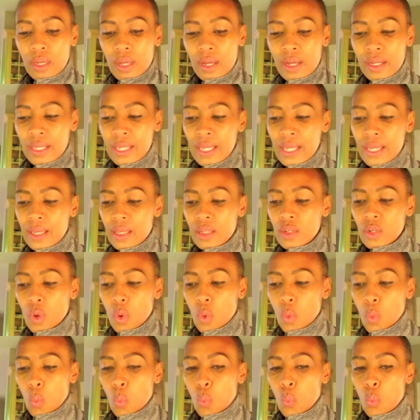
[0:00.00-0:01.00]
again,
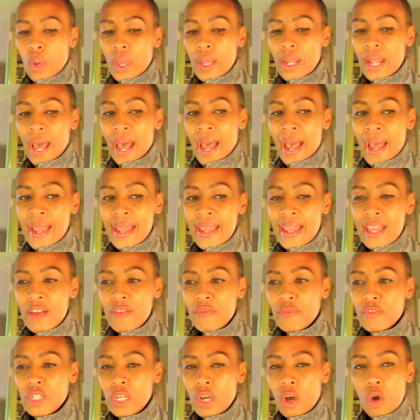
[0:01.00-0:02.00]
when I
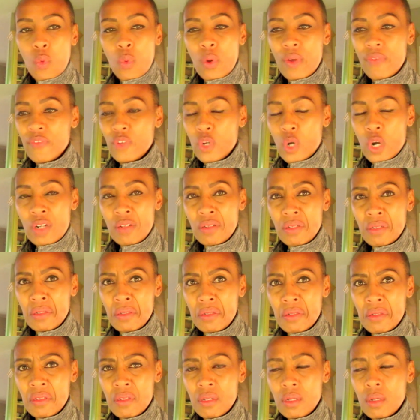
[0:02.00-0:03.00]
have dealt with
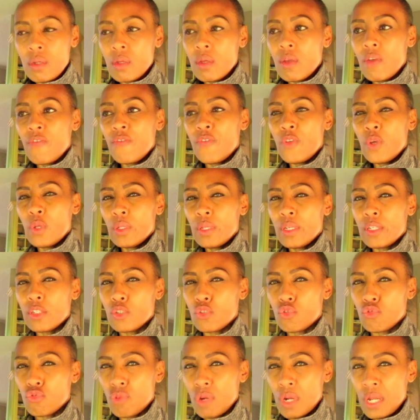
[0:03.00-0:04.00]
narcissists, feeling
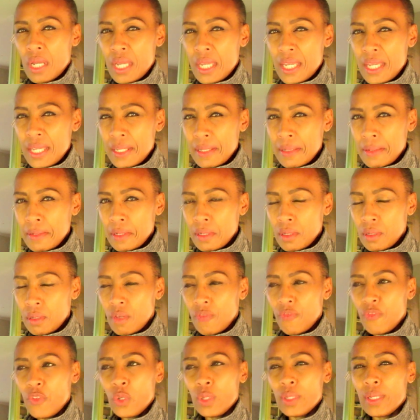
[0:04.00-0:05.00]
drained,
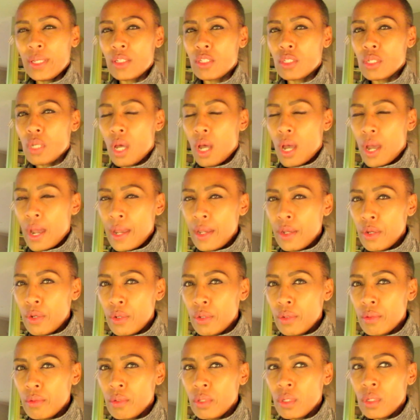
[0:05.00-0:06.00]
feeling
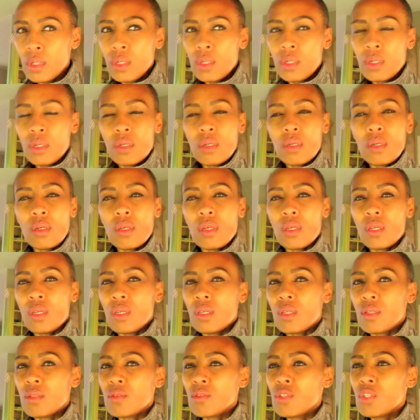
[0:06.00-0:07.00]
tired,
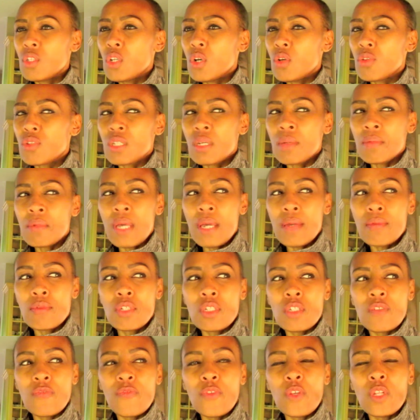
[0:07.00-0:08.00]
and you know, sometimes
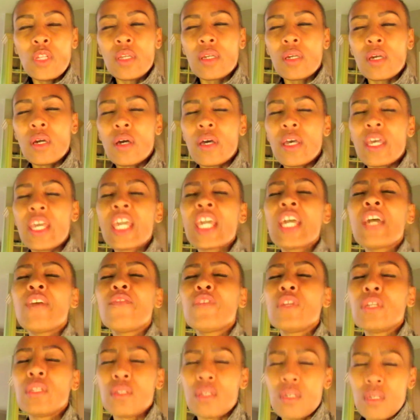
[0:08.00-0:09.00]
just feeling a
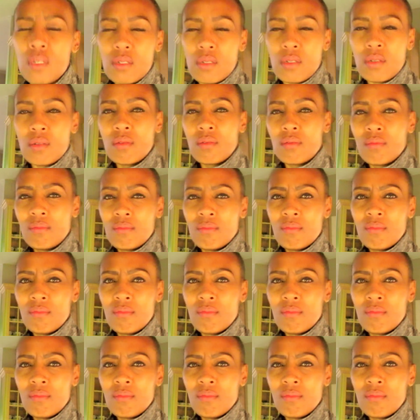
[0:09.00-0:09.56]
heaviness.